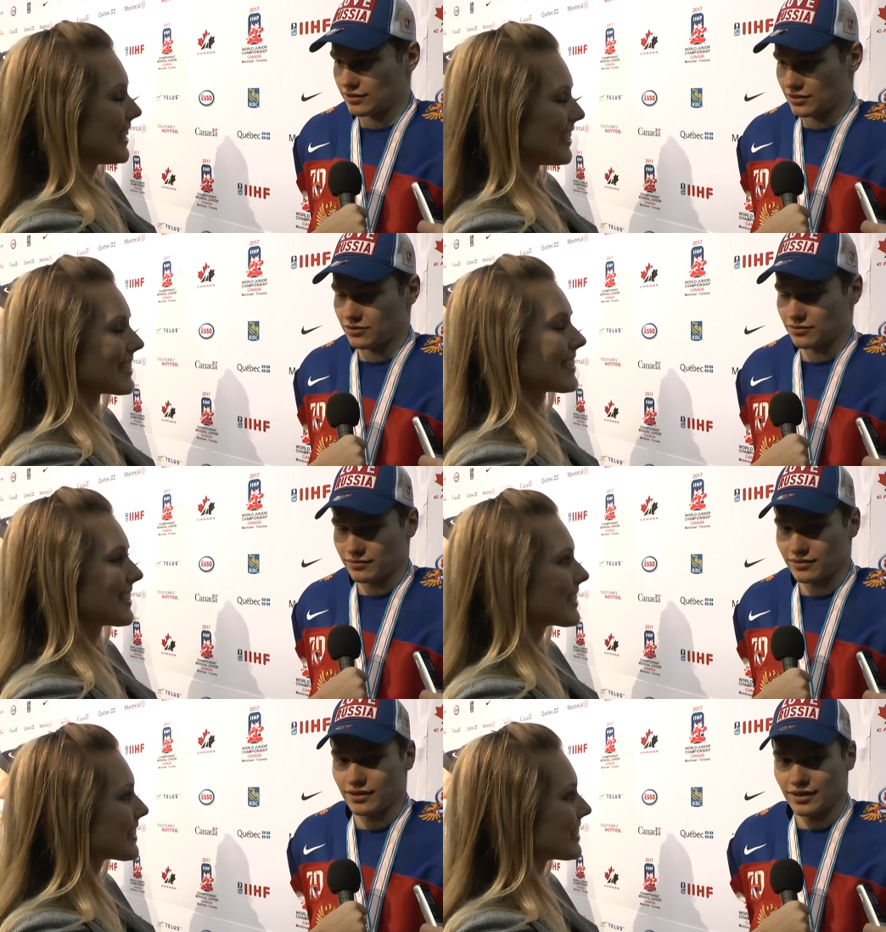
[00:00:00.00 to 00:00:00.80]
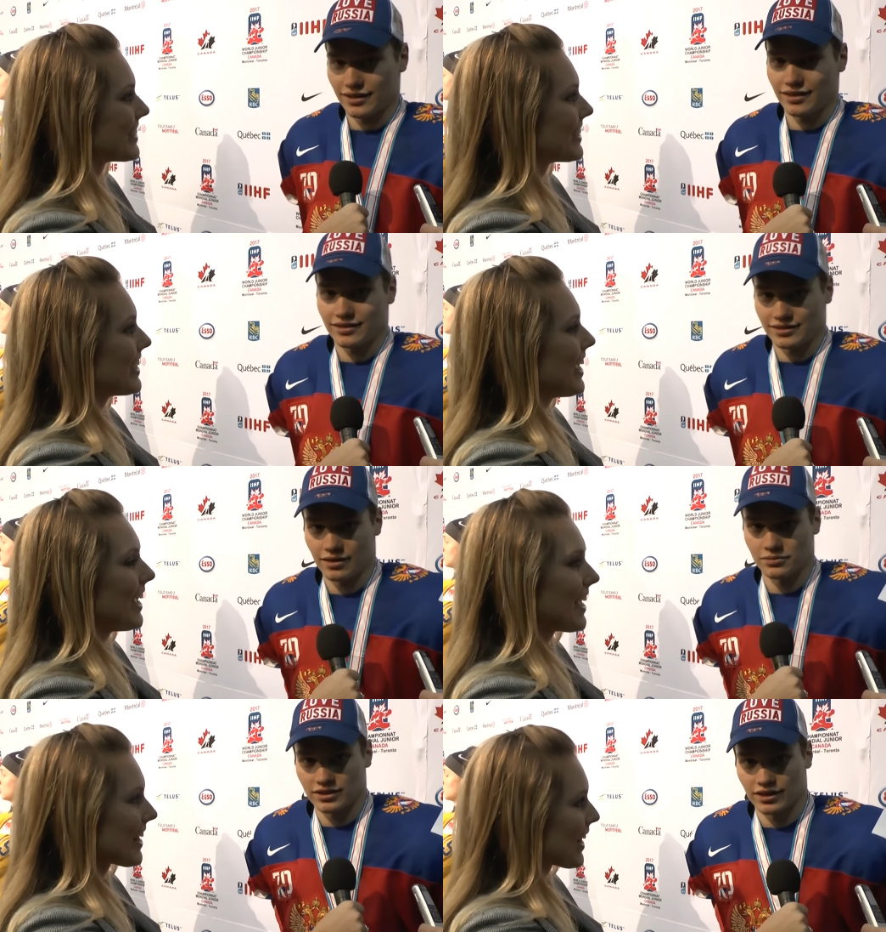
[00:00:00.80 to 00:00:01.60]
Speaker 1: So,
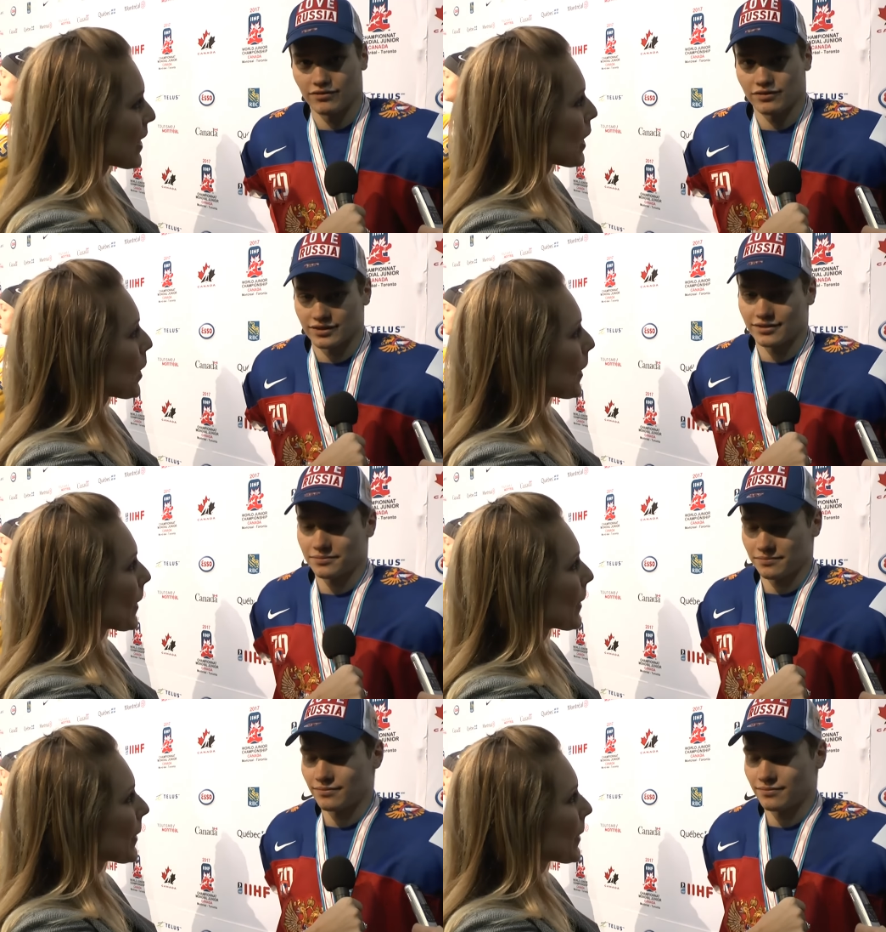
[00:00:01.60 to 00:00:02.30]
Samsonov is